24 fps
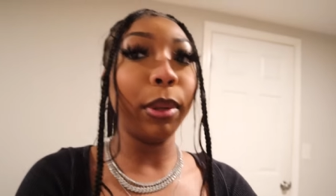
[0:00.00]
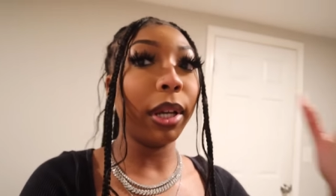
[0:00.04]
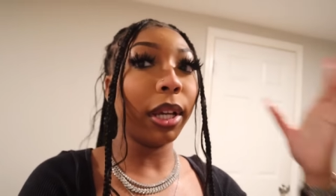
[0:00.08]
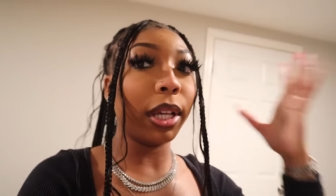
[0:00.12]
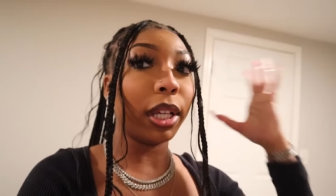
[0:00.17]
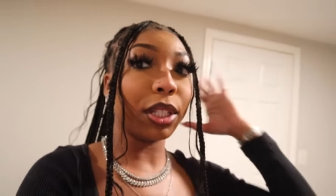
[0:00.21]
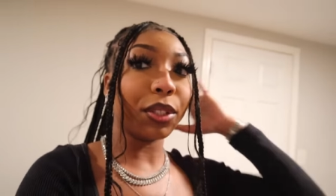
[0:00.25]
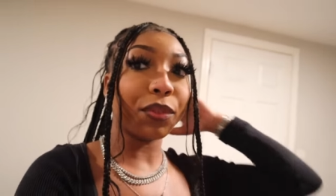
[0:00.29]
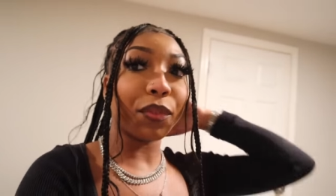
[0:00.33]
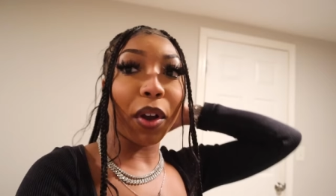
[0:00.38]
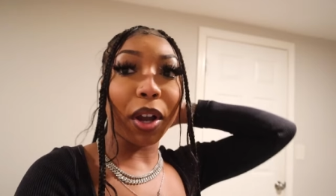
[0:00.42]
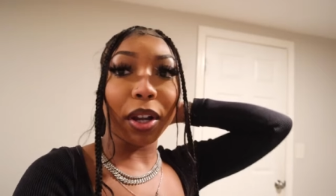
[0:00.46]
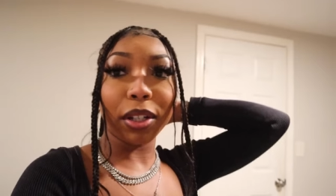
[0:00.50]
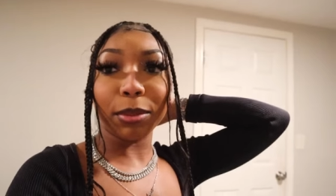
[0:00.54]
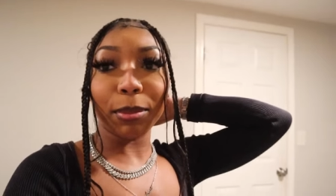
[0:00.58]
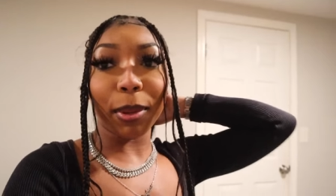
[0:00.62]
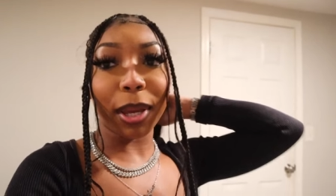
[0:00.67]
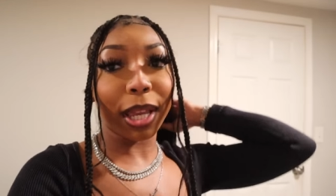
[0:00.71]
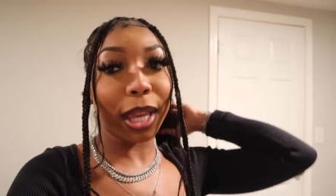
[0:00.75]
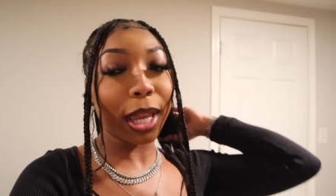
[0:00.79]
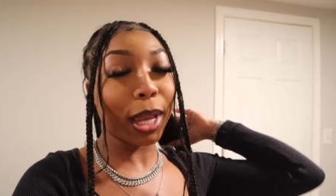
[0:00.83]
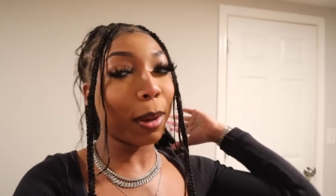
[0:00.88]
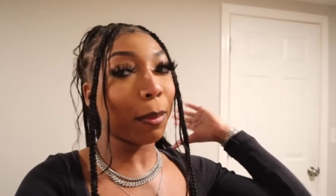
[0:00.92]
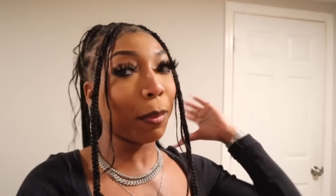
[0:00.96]
But as far as
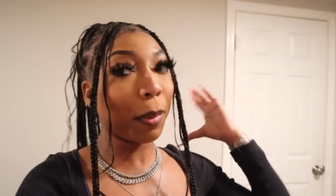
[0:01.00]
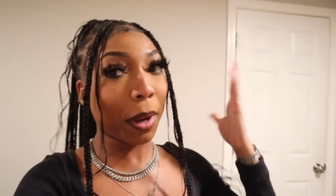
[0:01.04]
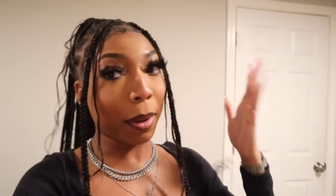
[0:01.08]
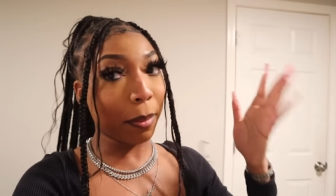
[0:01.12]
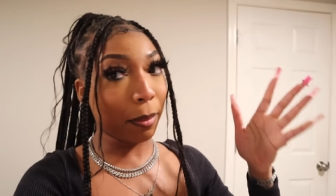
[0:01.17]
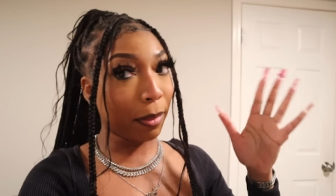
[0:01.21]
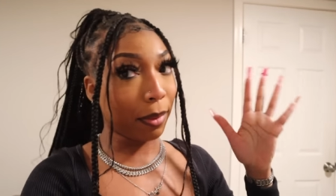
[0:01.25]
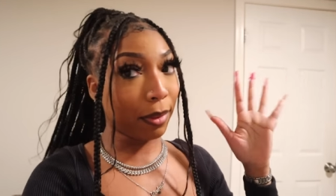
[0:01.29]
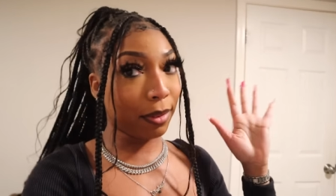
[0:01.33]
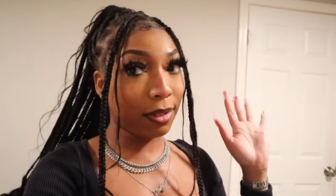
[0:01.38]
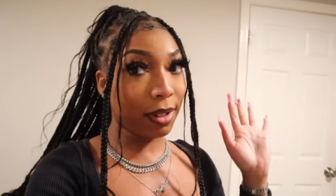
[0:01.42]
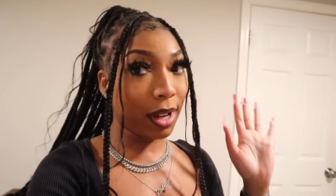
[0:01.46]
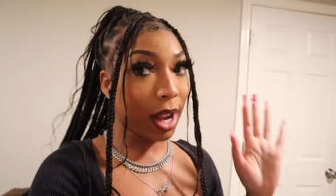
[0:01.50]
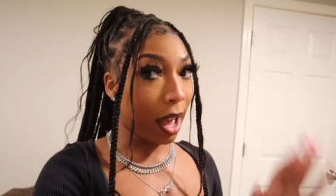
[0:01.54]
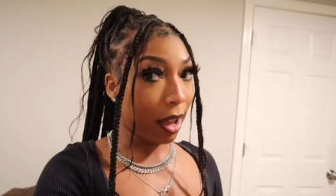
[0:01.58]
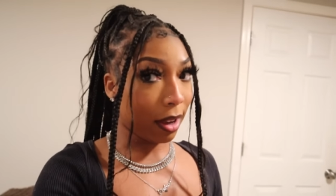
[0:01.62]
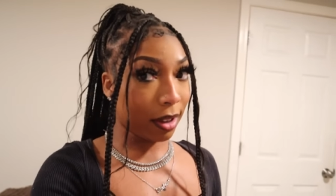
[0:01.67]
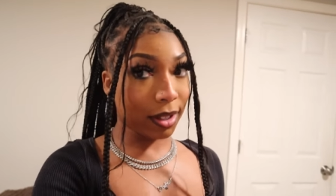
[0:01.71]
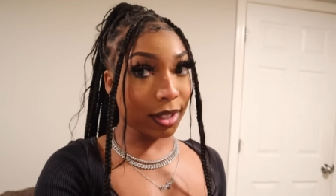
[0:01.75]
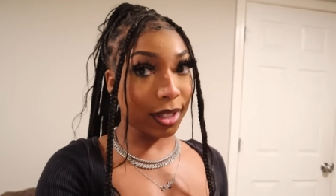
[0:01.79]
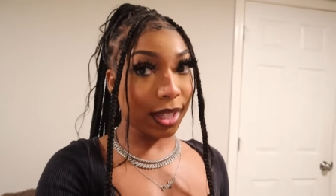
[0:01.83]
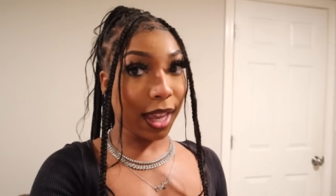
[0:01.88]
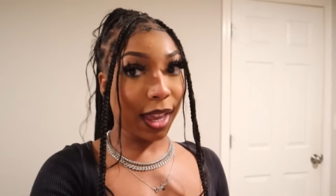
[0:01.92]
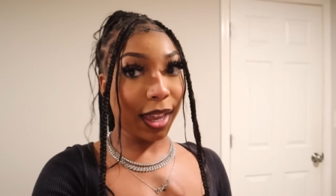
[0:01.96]
my camera, I'm
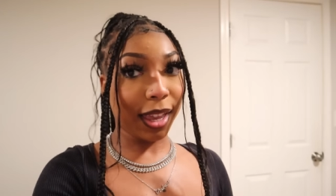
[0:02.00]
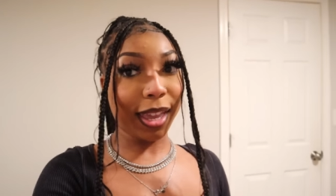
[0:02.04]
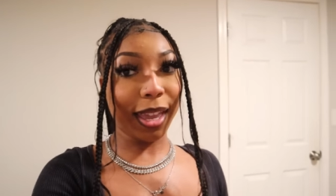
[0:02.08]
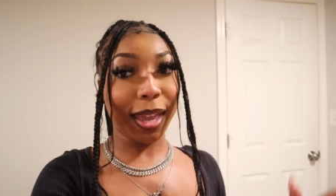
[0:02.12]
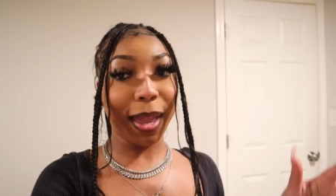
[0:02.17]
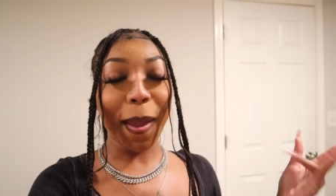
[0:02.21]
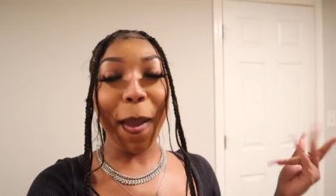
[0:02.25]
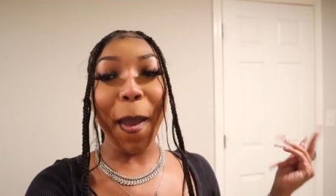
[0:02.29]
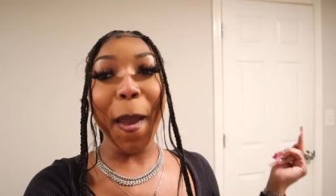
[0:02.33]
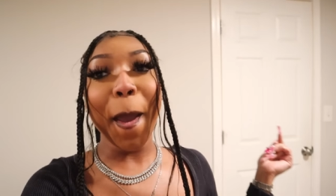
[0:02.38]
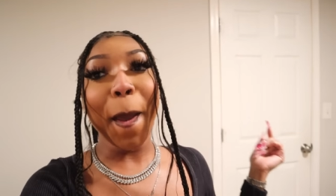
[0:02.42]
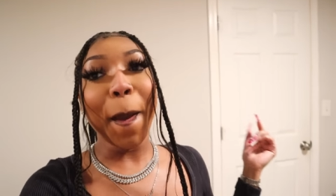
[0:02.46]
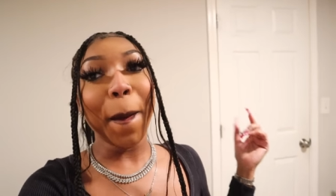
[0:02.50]
not gonna take it.